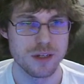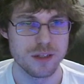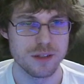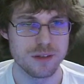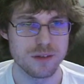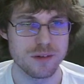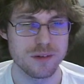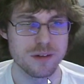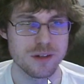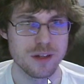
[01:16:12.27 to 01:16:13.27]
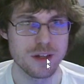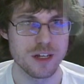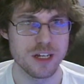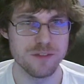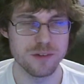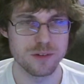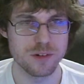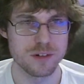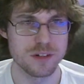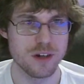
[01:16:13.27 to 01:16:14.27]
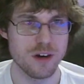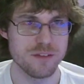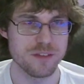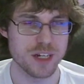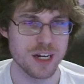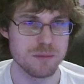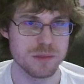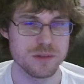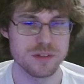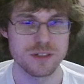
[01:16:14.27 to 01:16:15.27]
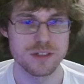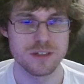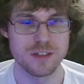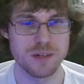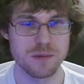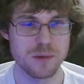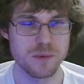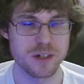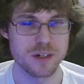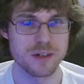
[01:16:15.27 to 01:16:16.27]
So yeah, if you turn off the combos, that won't work.